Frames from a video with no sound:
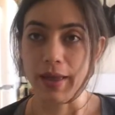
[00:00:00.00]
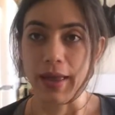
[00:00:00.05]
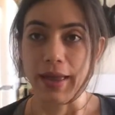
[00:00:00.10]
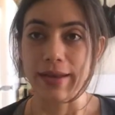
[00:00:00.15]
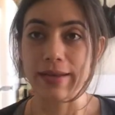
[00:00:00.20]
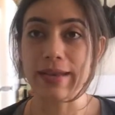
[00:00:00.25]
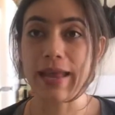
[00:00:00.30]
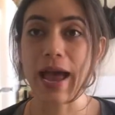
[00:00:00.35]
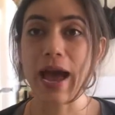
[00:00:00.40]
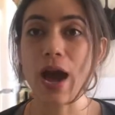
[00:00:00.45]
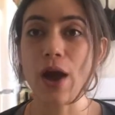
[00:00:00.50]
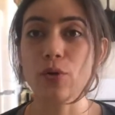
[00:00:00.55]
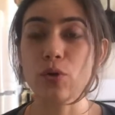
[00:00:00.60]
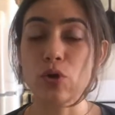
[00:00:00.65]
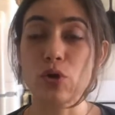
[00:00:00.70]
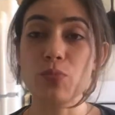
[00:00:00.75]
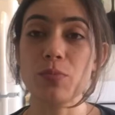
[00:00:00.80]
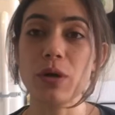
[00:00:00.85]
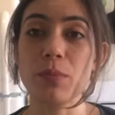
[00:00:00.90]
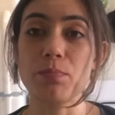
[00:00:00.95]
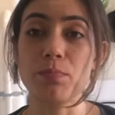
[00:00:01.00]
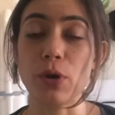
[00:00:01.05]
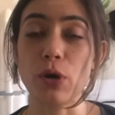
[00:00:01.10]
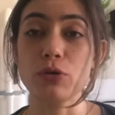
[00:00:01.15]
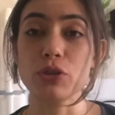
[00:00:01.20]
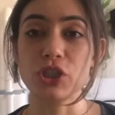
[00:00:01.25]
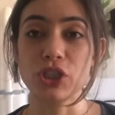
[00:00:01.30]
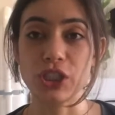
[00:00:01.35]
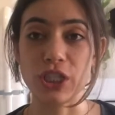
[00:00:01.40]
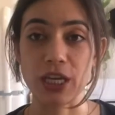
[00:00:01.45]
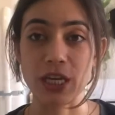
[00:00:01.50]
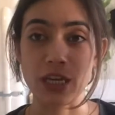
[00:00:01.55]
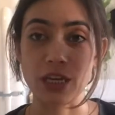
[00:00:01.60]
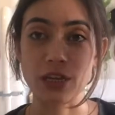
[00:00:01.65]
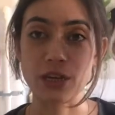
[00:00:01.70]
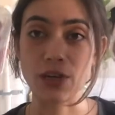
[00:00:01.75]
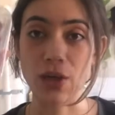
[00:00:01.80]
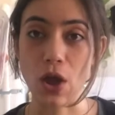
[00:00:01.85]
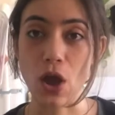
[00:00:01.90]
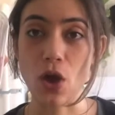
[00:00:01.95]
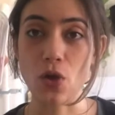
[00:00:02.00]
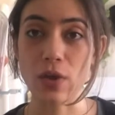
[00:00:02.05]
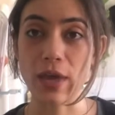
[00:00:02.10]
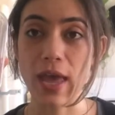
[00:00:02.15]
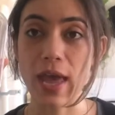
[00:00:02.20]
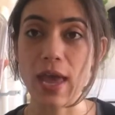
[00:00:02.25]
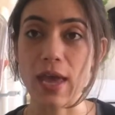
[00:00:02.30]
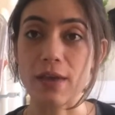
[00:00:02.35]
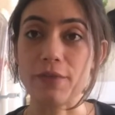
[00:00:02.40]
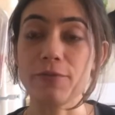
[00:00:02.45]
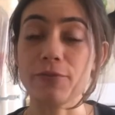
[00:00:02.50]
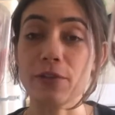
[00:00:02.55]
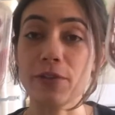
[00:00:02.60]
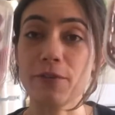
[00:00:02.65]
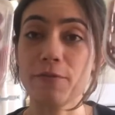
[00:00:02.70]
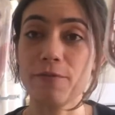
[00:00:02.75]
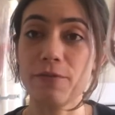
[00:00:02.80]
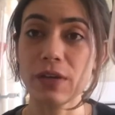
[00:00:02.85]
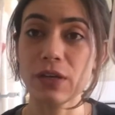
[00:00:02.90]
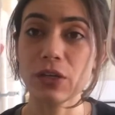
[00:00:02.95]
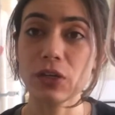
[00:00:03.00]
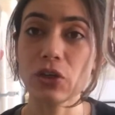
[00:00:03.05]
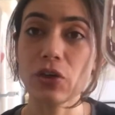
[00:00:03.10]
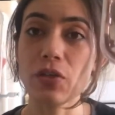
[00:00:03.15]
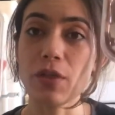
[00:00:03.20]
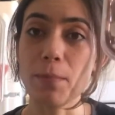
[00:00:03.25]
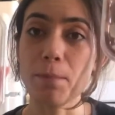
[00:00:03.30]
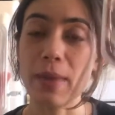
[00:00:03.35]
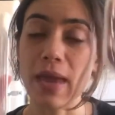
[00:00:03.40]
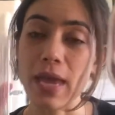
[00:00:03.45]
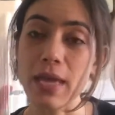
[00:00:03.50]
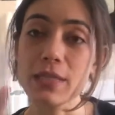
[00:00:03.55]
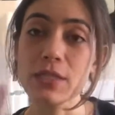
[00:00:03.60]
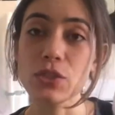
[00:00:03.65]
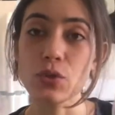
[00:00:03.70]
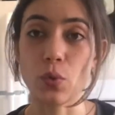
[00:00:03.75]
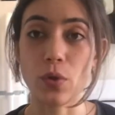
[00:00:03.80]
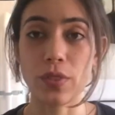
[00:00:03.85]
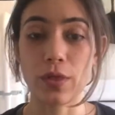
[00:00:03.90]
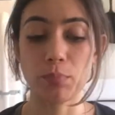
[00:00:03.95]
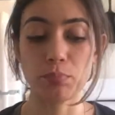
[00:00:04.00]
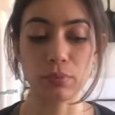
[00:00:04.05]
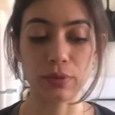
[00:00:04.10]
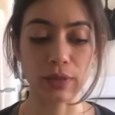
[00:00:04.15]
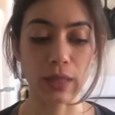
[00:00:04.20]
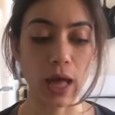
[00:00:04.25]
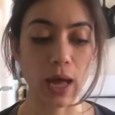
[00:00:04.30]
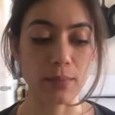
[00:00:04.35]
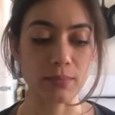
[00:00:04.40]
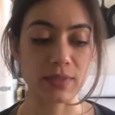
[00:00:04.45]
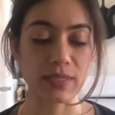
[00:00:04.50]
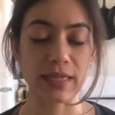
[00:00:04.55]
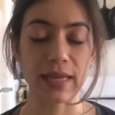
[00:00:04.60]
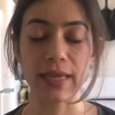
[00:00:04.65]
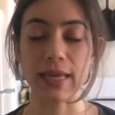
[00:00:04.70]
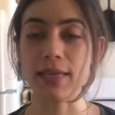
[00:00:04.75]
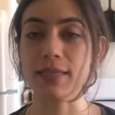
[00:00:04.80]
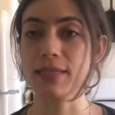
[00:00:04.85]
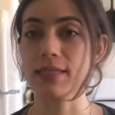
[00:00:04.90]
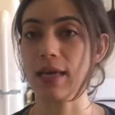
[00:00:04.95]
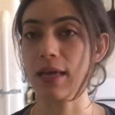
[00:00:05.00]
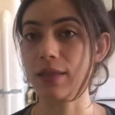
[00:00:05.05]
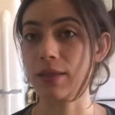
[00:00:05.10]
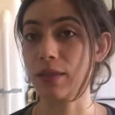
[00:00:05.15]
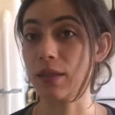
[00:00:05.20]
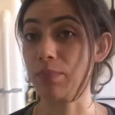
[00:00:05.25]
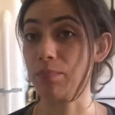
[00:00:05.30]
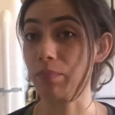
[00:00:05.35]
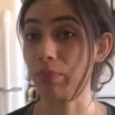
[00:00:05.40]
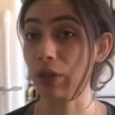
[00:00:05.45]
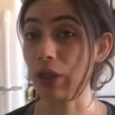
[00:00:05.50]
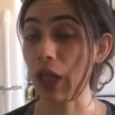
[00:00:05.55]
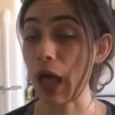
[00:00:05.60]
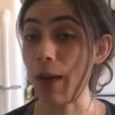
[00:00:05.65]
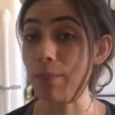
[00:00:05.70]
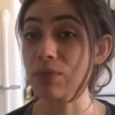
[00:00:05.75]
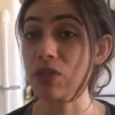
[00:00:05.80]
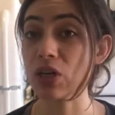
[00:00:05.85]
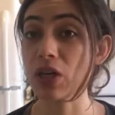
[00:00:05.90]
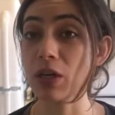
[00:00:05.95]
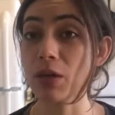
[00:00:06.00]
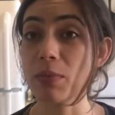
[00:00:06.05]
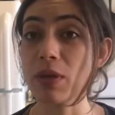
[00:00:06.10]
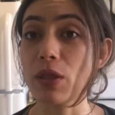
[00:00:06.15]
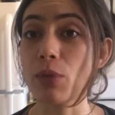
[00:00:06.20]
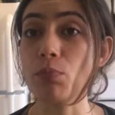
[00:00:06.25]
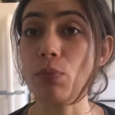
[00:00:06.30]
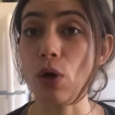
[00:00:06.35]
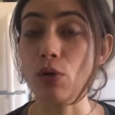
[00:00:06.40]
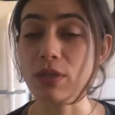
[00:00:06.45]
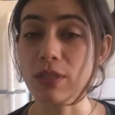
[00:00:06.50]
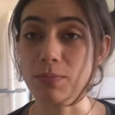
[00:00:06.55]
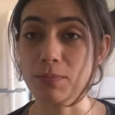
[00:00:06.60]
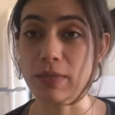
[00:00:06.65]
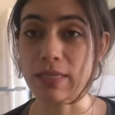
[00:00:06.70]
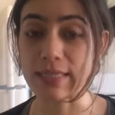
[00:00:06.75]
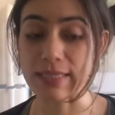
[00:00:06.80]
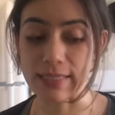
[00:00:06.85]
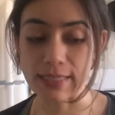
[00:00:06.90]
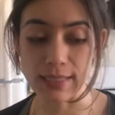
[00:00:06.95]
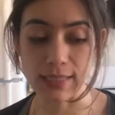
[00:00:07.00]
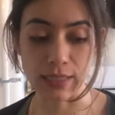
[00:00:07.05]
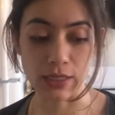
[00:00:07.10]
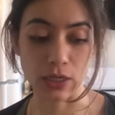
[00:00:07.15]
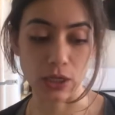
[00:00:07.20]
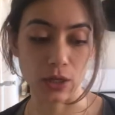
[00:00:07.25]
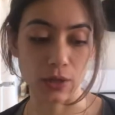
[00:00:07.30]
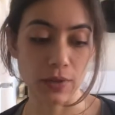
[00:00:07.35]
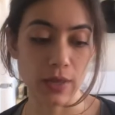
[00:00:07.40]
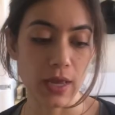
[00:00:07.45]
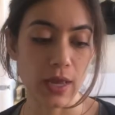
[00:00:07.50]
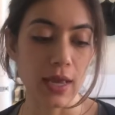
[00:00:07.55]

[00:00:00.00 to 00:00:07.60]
And now umeboshi. Okay, for the vinegar, the paste, or the plums, like I said, the plums are gonna be the most medicinal.